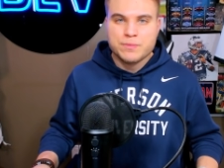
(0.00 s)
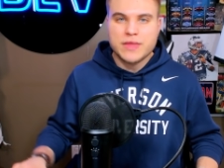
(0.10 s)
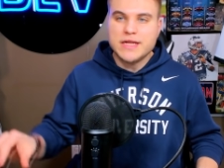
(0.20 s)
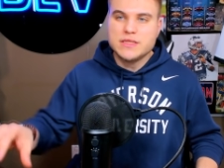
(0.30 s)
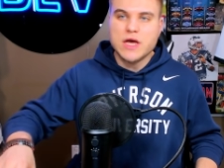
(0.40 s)

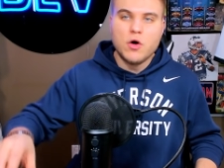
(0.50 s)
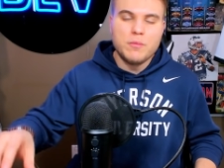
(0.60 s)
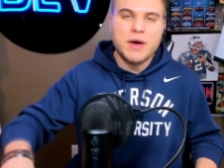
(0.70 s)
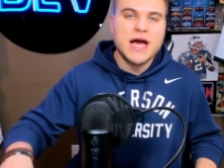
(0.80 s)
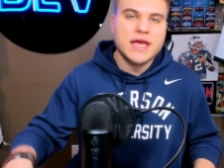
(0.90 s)
that
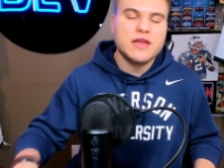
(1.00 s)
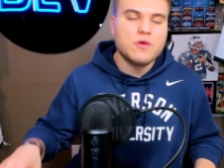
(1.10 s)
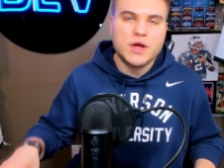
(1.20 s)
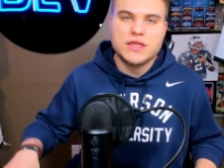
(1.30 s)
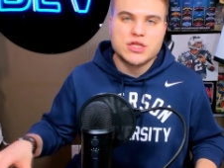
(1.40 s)
don't buy into
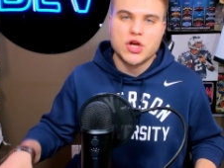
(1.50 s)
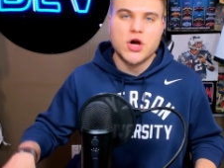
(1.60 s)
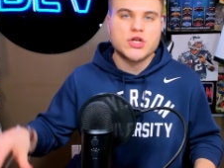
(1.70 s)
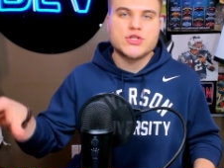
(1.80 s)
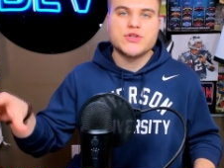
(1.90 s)
what the
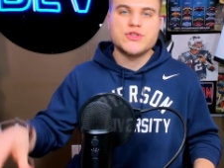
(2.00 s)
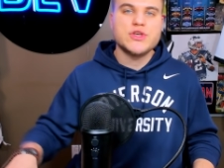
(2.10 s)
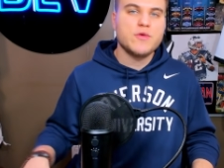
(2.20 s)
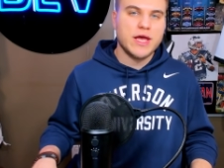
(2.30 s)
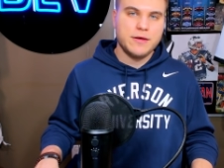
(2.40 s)
Chargers are
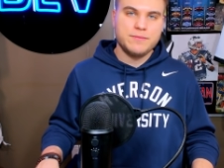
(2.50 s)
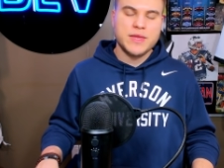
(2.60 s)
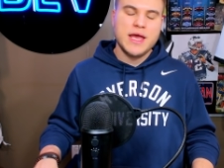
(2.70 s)
doing.